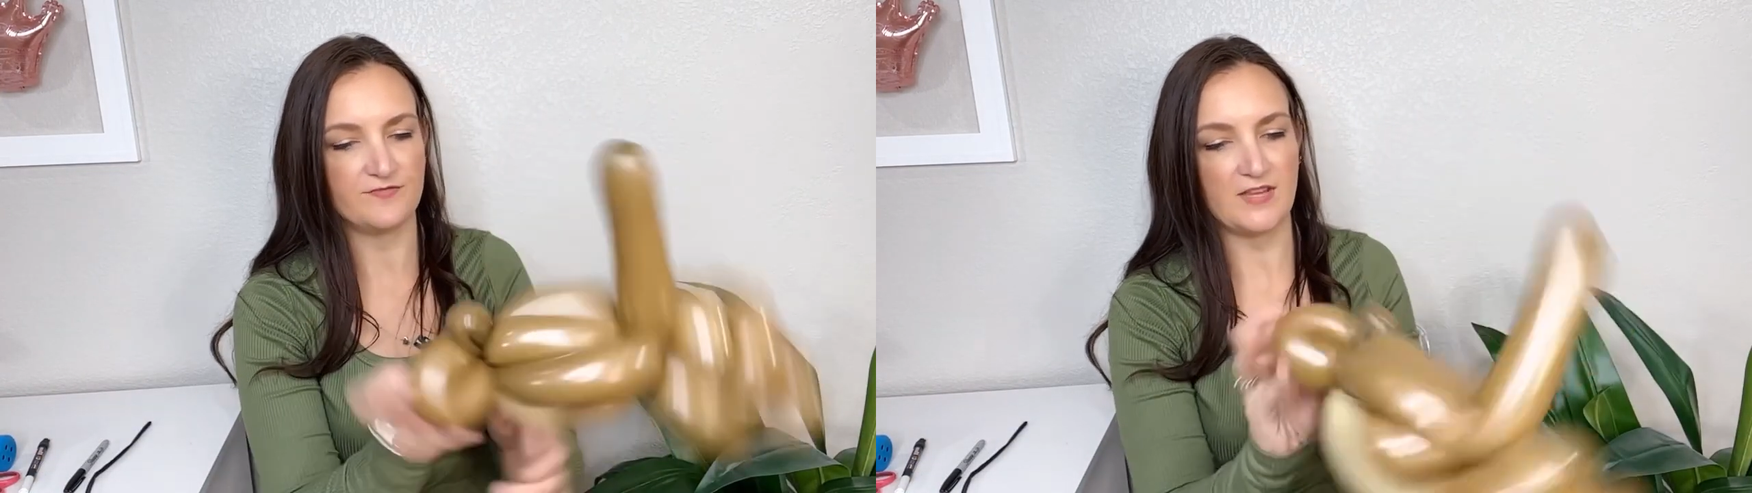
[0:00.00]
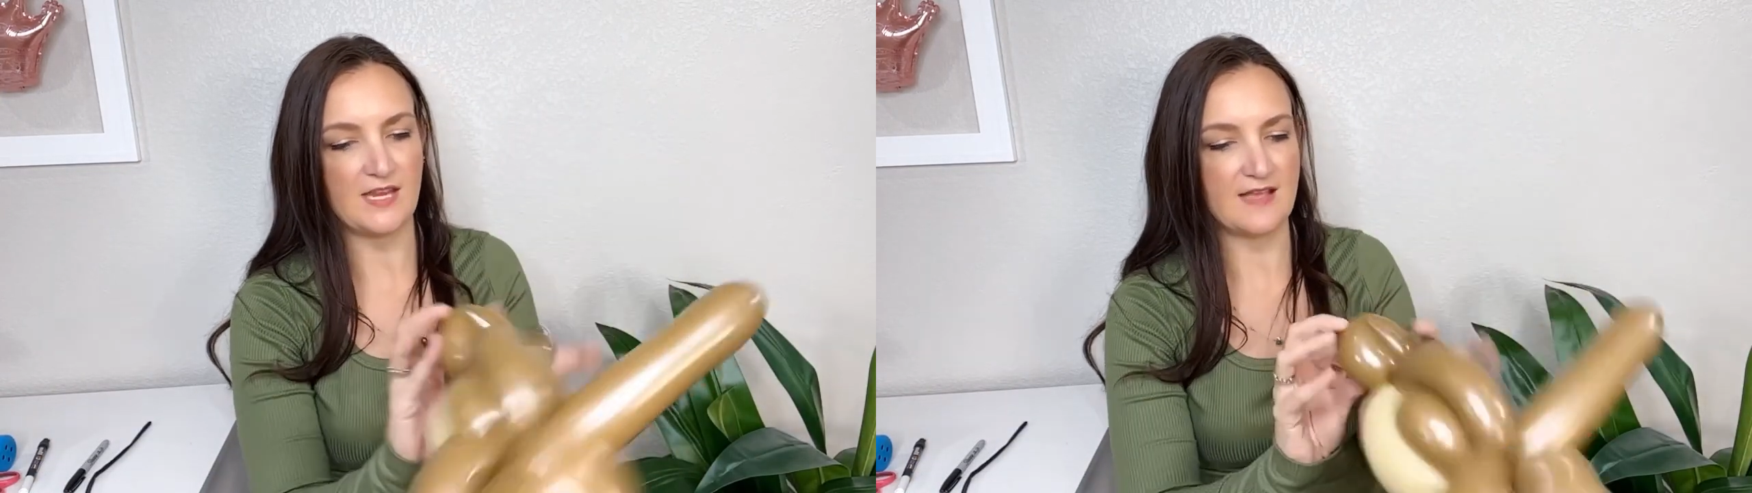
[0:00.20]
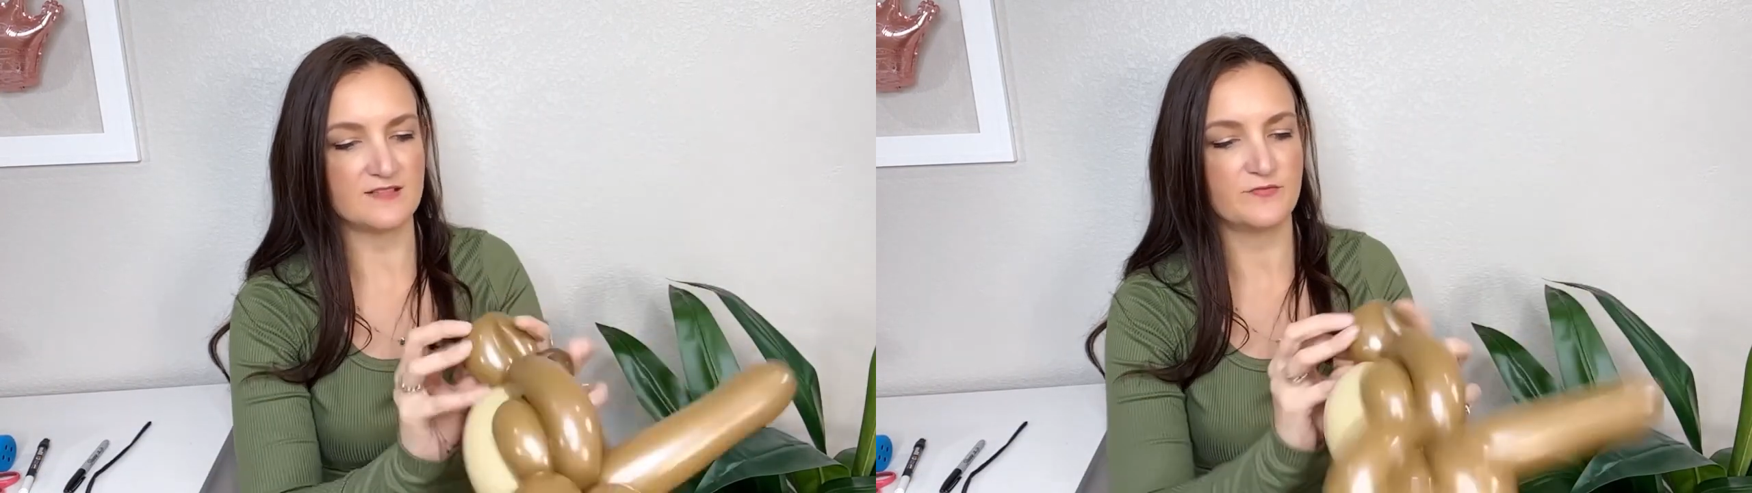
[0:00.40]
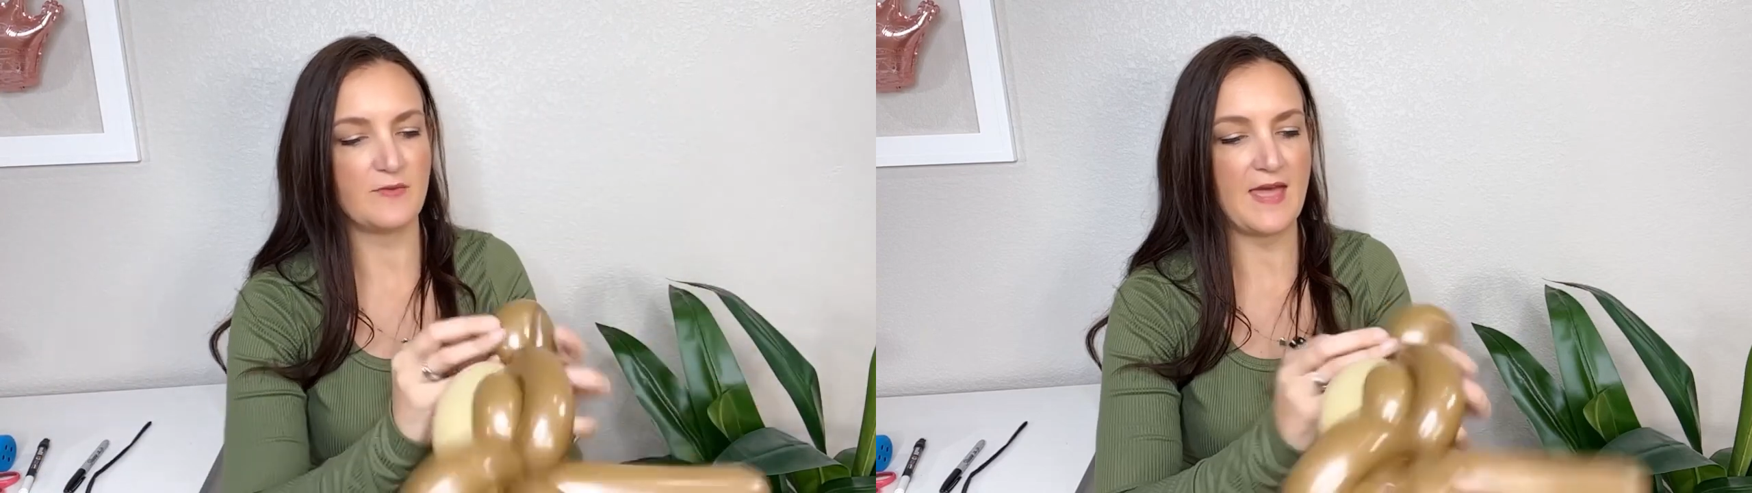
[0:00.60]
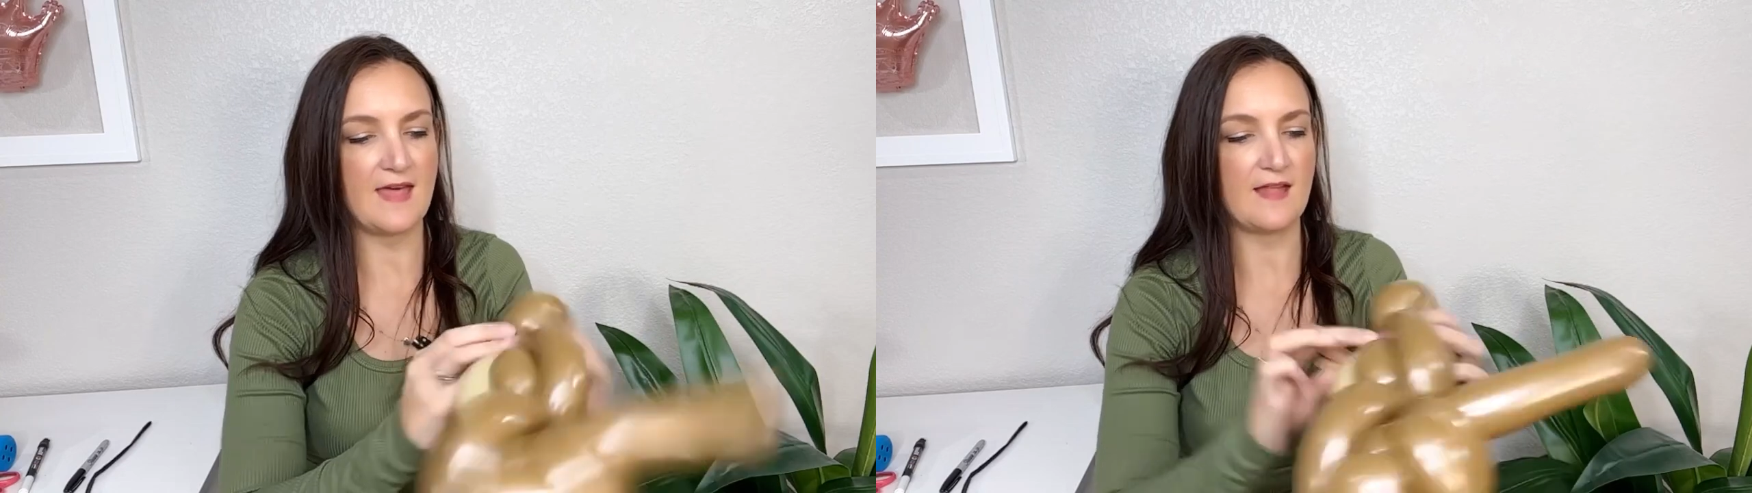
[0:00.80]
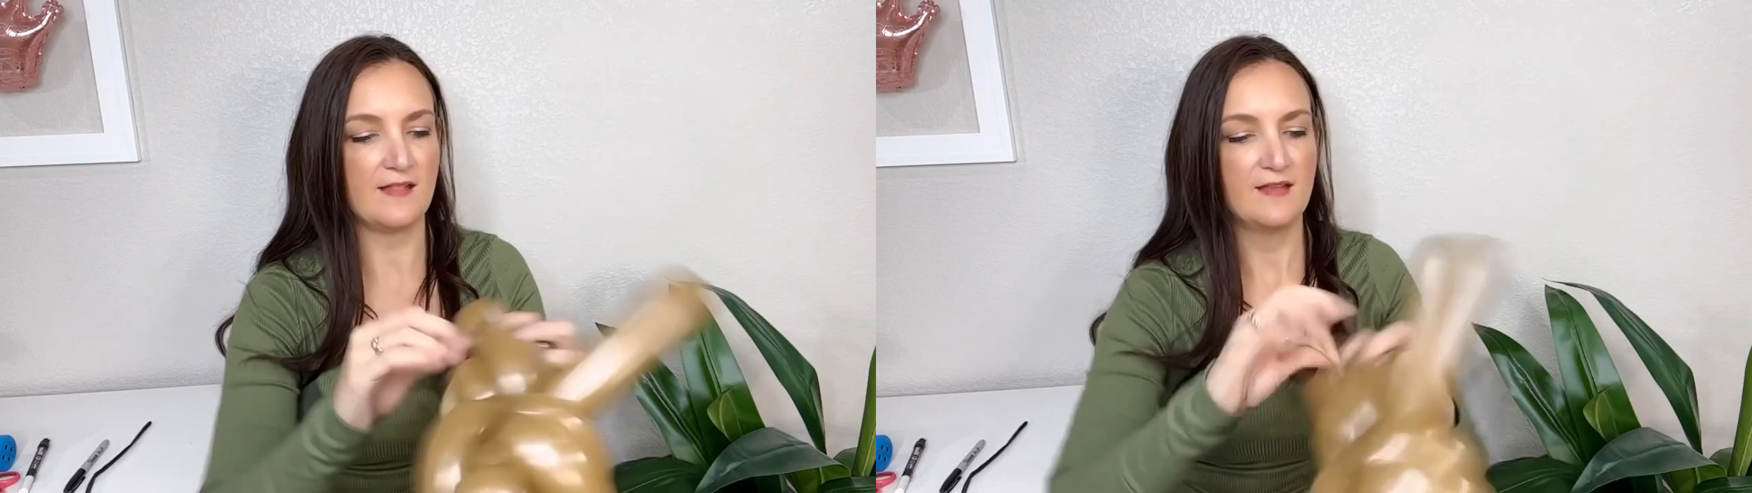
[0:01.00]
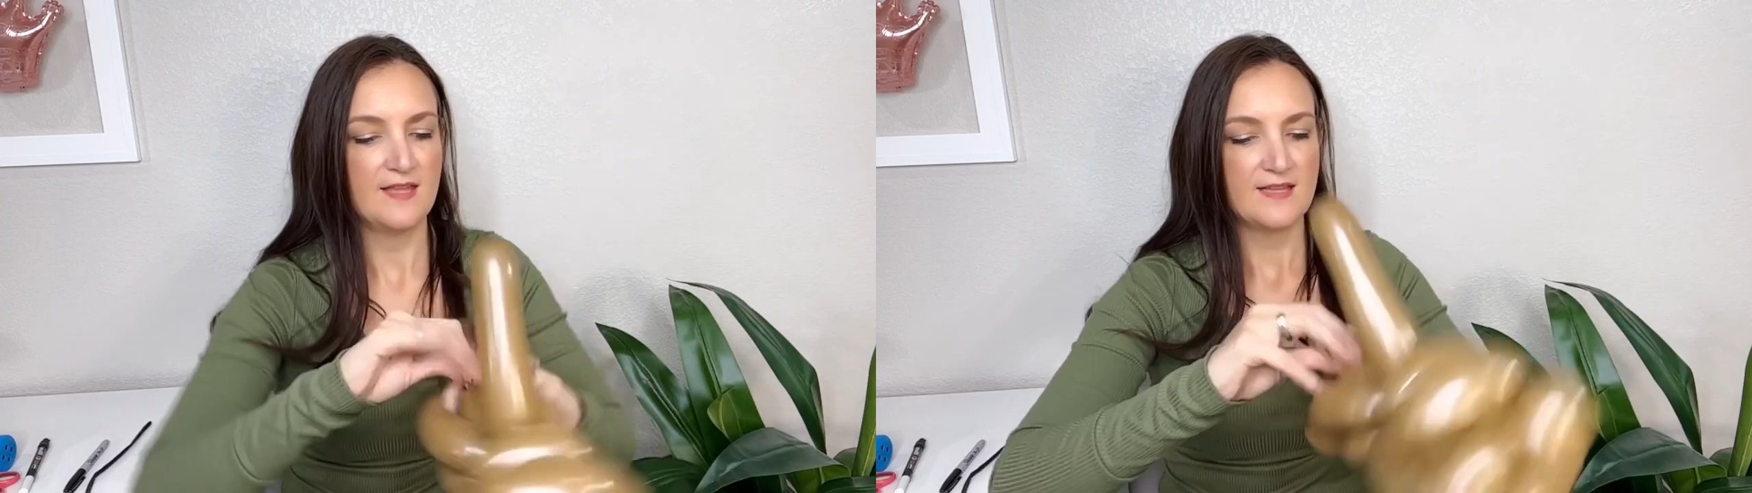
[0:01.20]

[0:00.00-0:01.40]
feet as well.